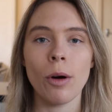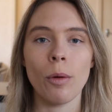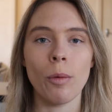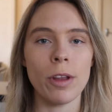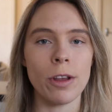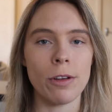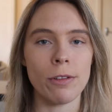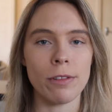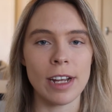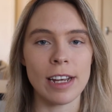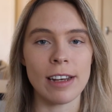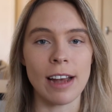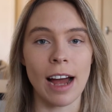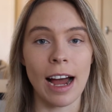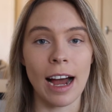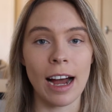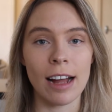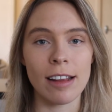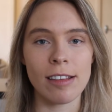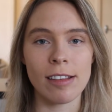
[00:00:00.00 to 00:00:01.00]
when you need
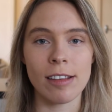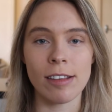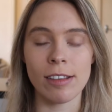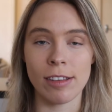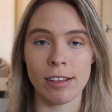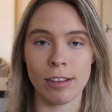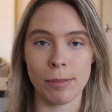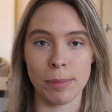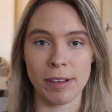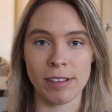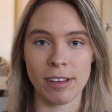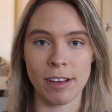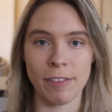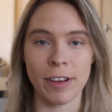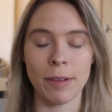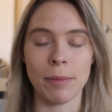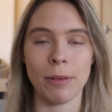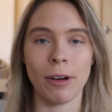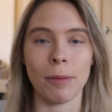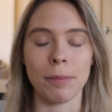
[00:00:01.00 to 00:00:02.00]
answers to
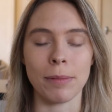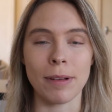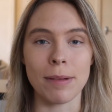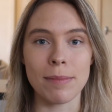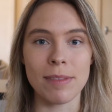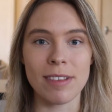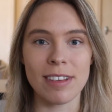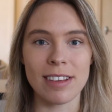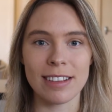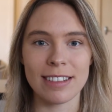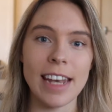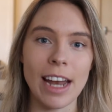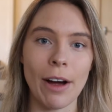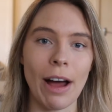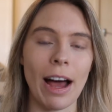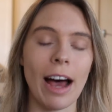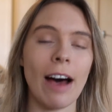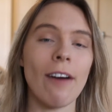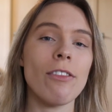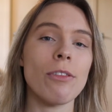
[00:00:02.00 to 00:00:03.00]
specific problems.
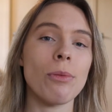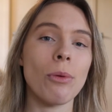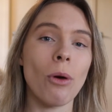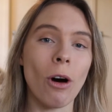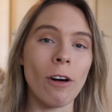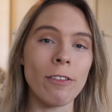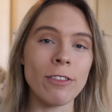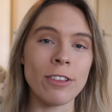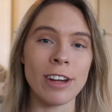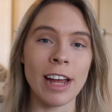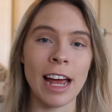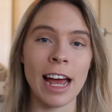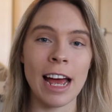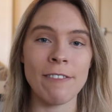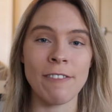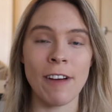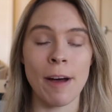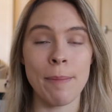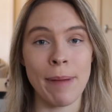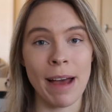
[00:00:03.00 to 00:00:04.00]
Now elves will often
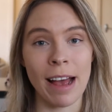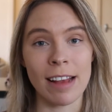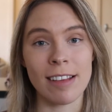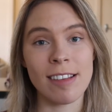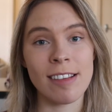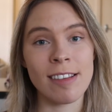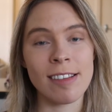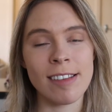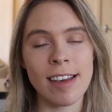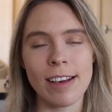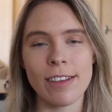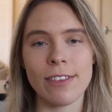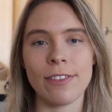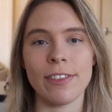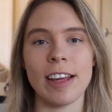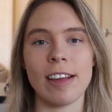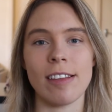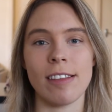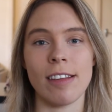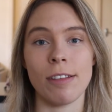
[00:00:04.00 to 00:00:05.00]
have about 6
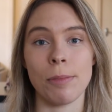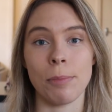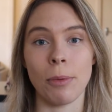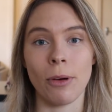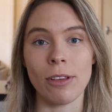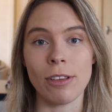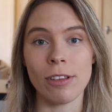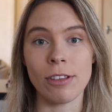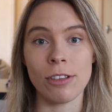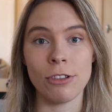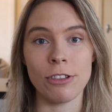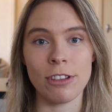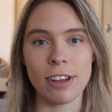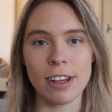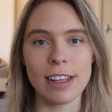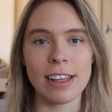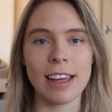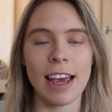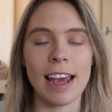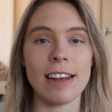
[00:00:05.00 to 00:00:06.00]
flexi spots to
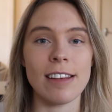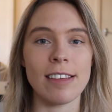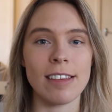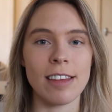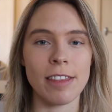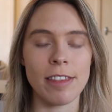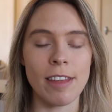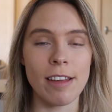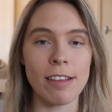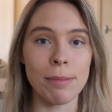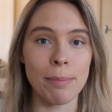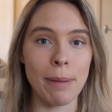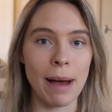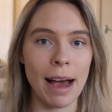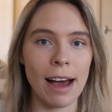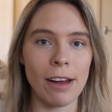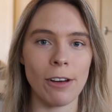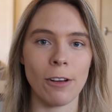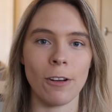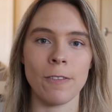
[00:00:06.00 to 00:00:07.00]
dedicate to this
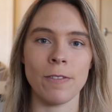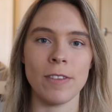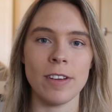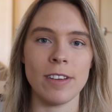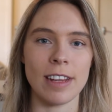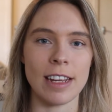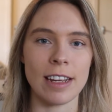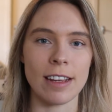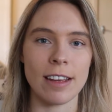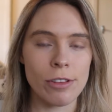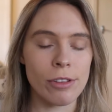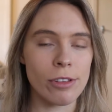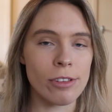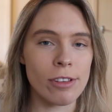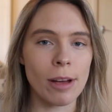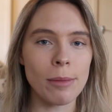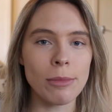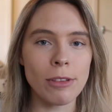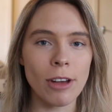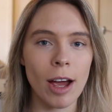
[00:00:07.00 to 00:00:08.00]
part of the deck, so
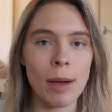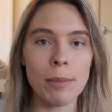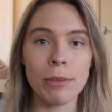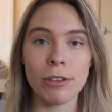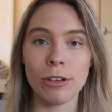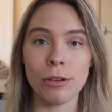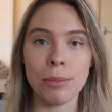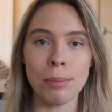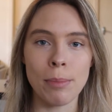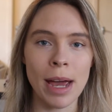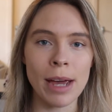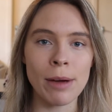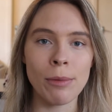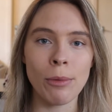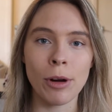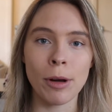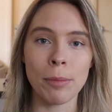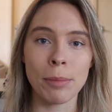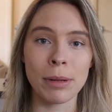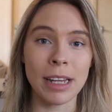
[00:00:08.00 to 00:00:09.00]
sometimes you may
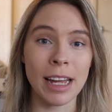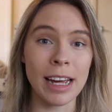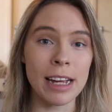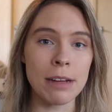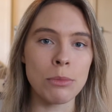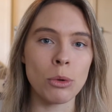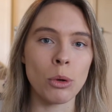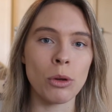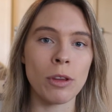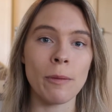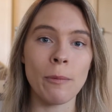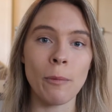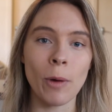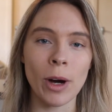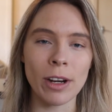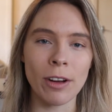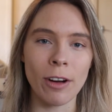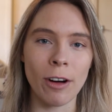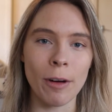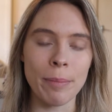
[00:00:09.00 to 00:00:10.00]
want to play more than
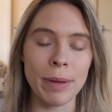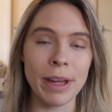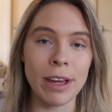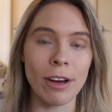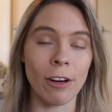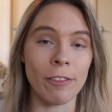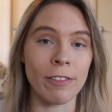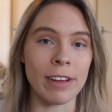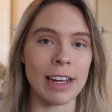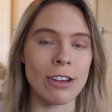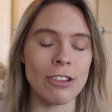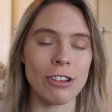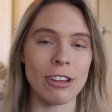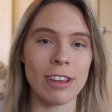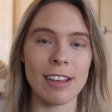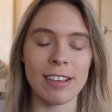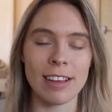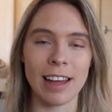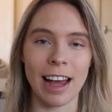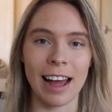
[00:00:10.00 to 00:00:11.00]
1 copy of each of
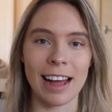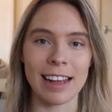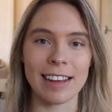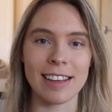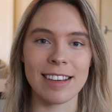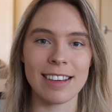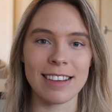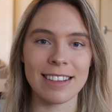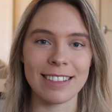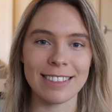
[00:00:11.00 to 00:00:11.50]
these cards.